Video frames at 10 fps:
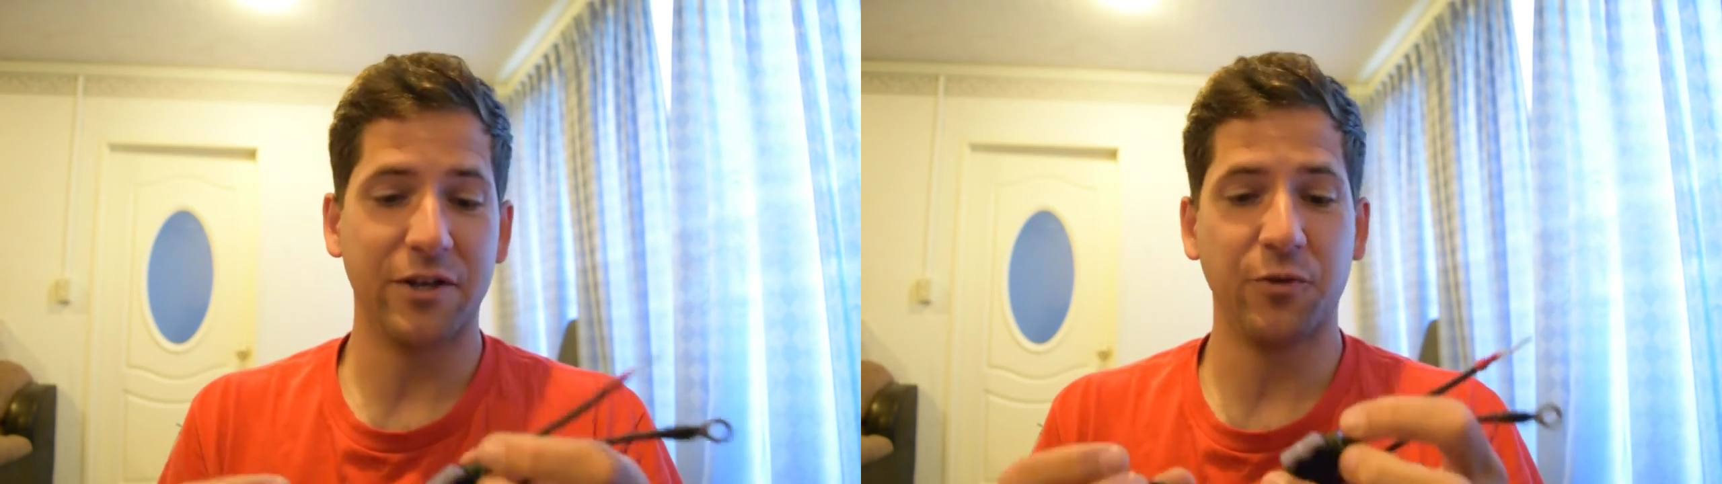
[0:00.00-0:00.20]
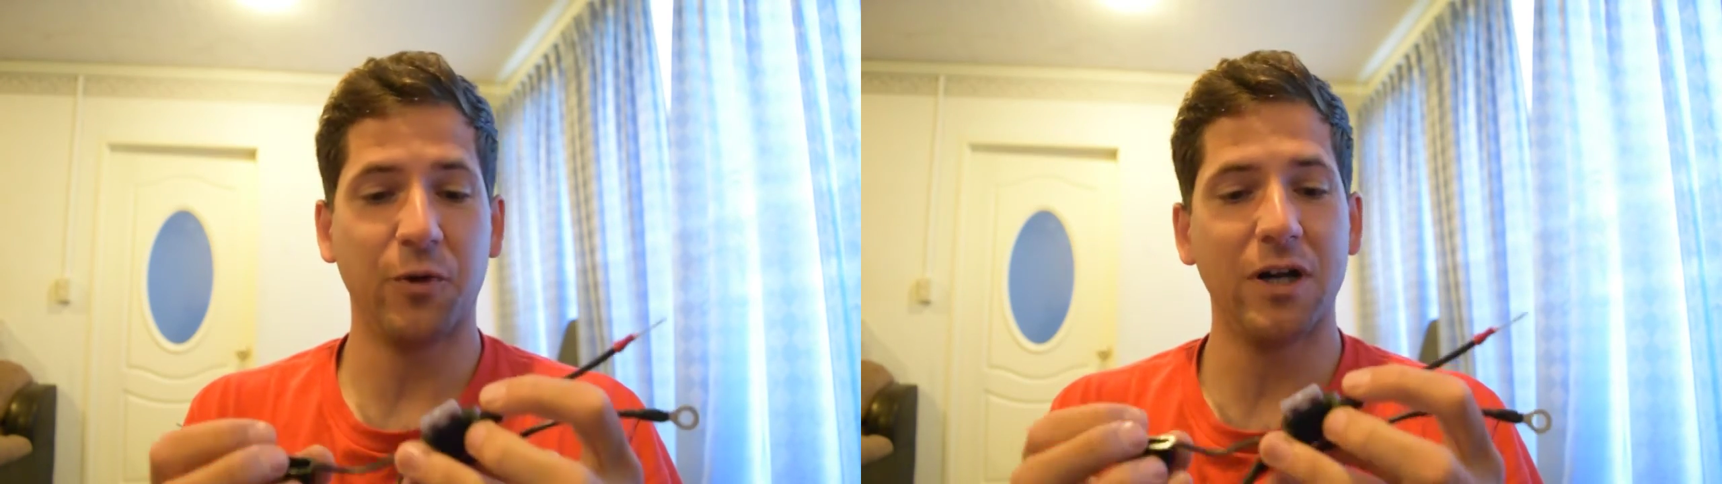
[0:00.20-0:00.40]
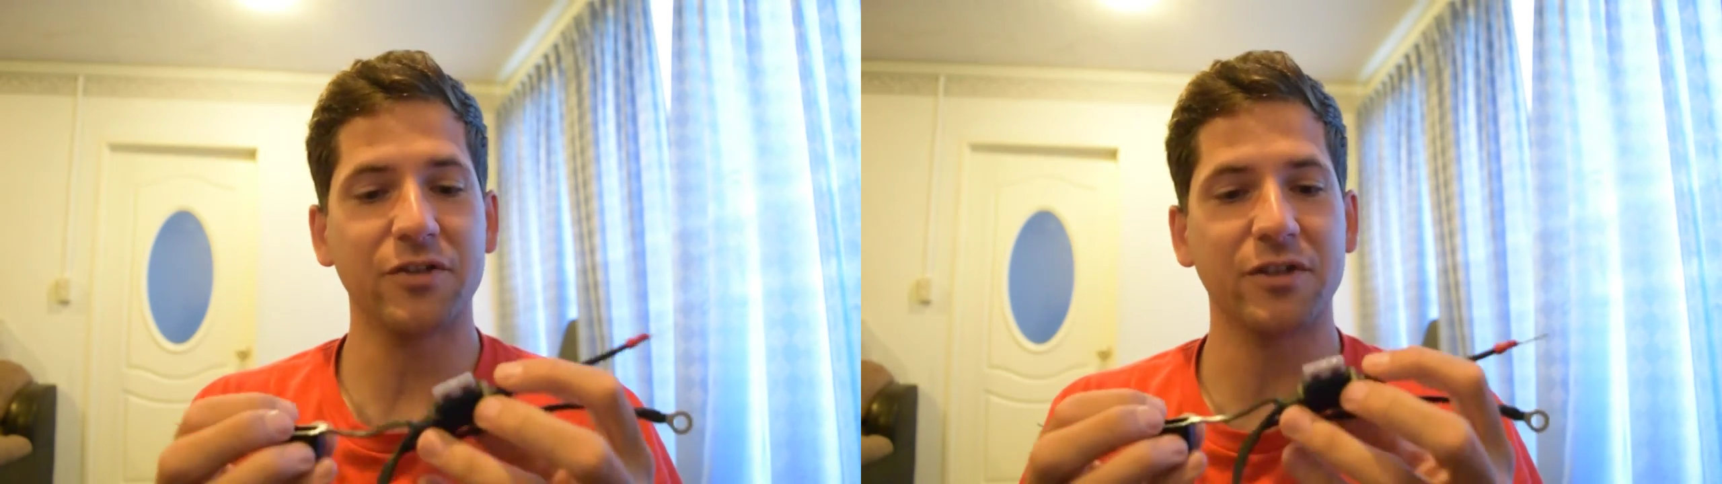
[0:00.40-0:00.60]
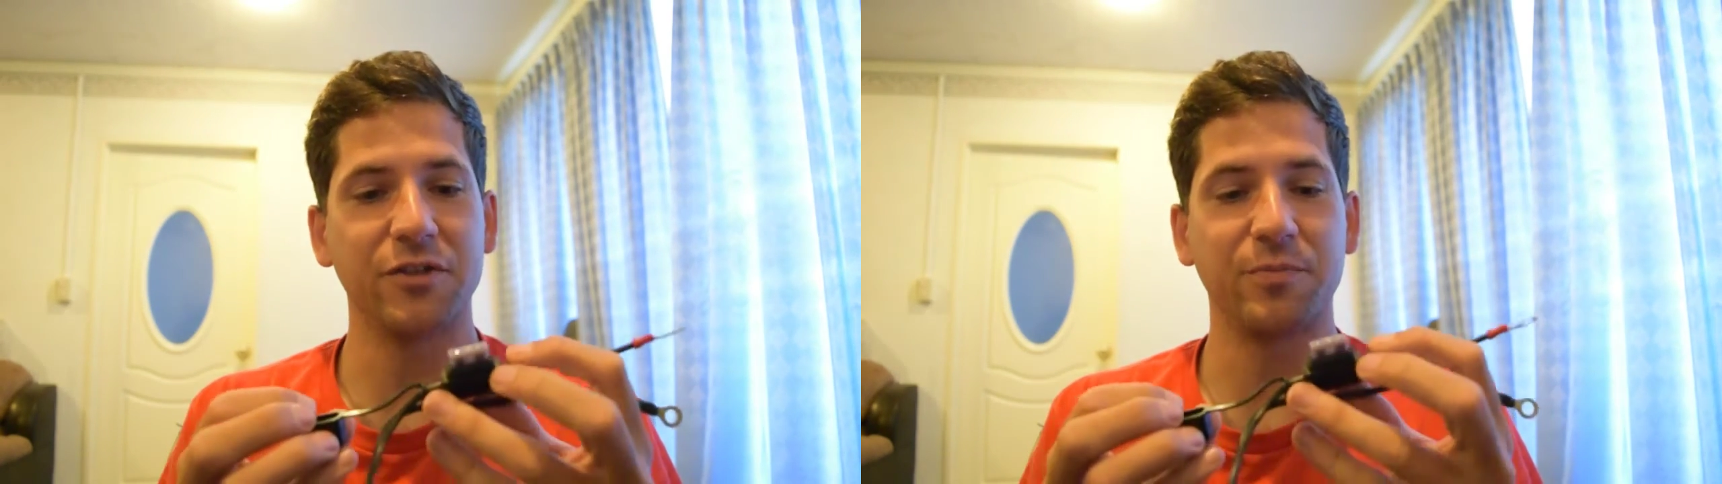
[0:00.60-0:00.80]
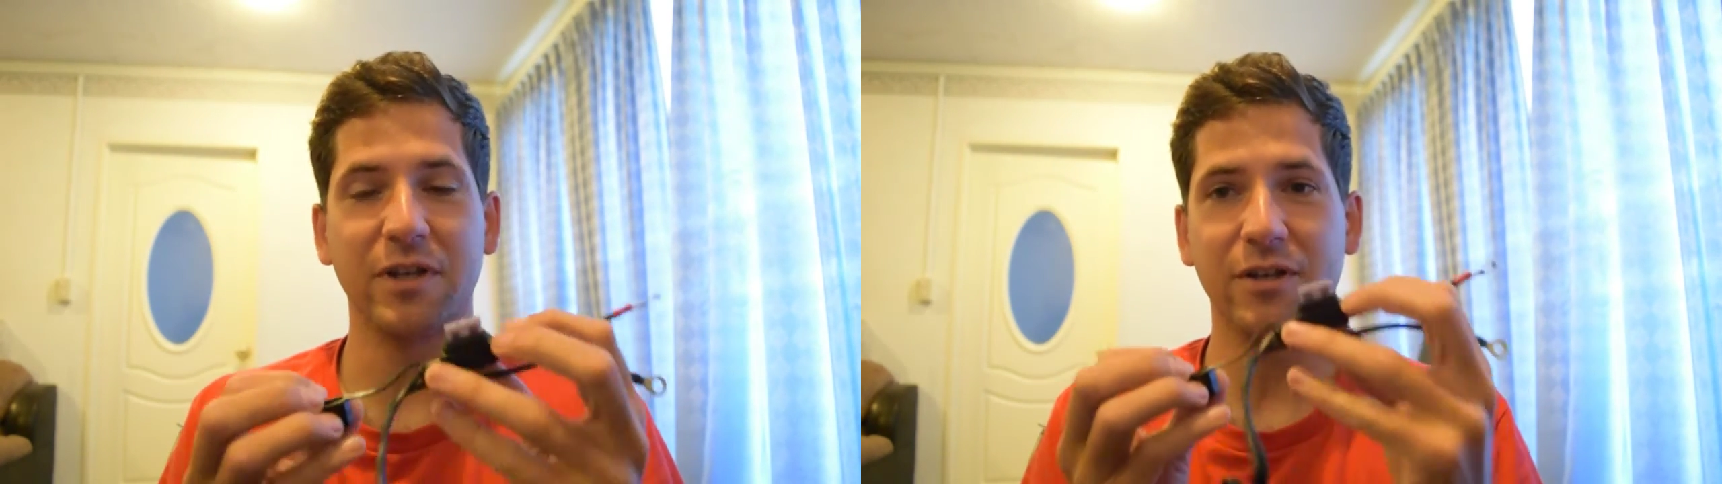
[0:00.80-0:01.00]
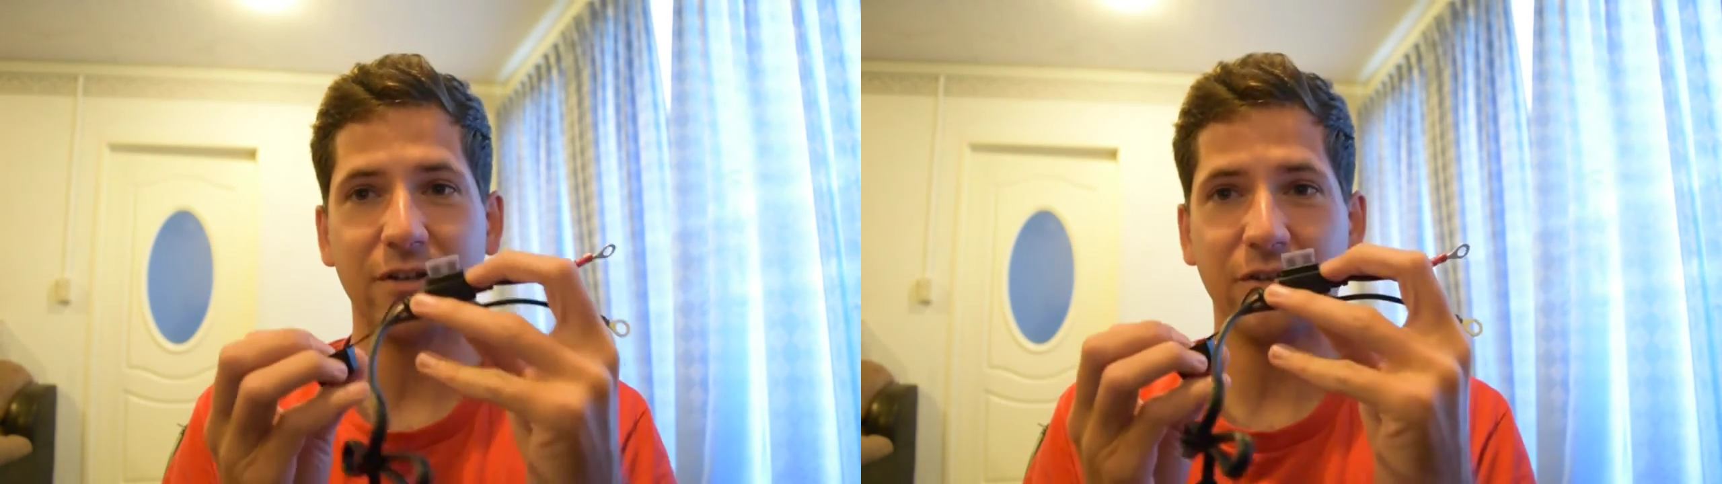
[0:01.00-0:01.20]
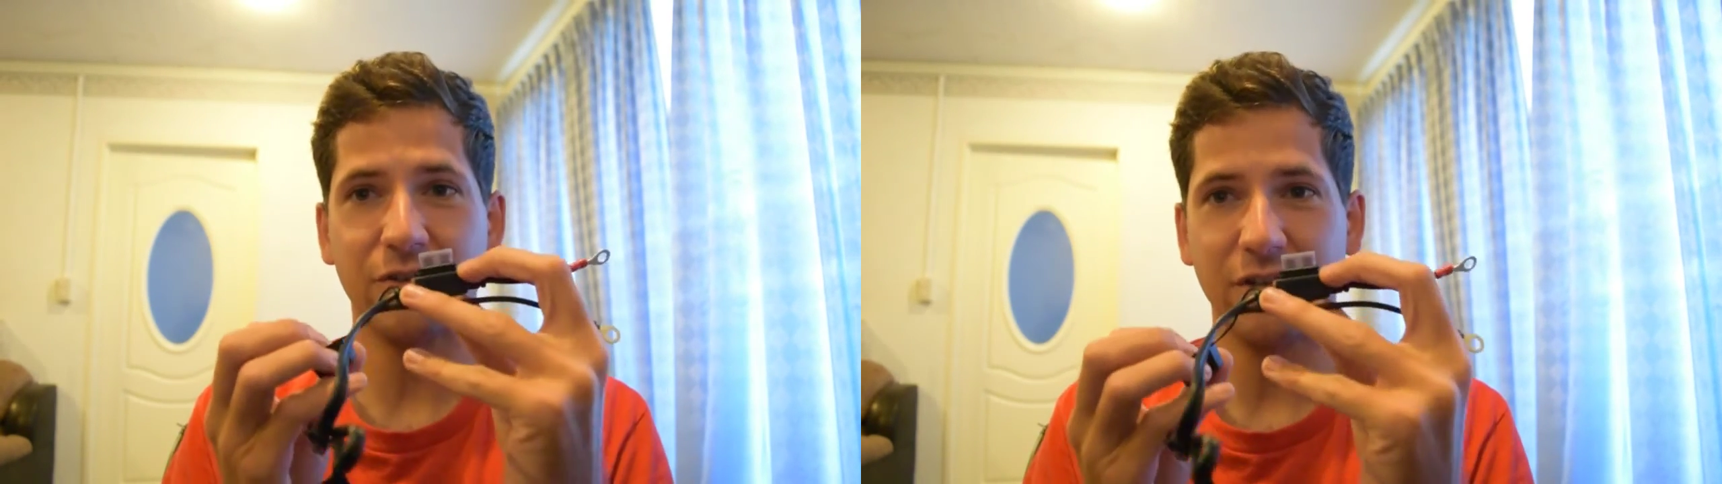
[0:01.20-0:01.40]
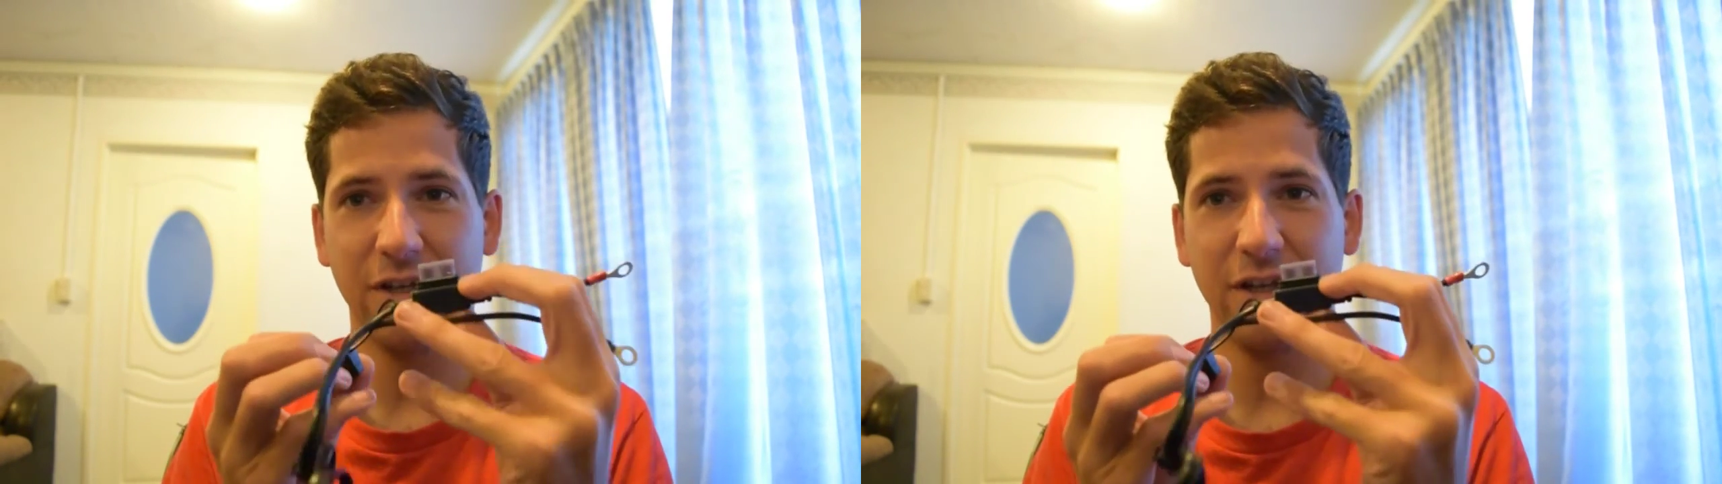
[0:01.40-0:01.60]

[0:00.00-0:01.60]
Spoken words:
Yuasa is because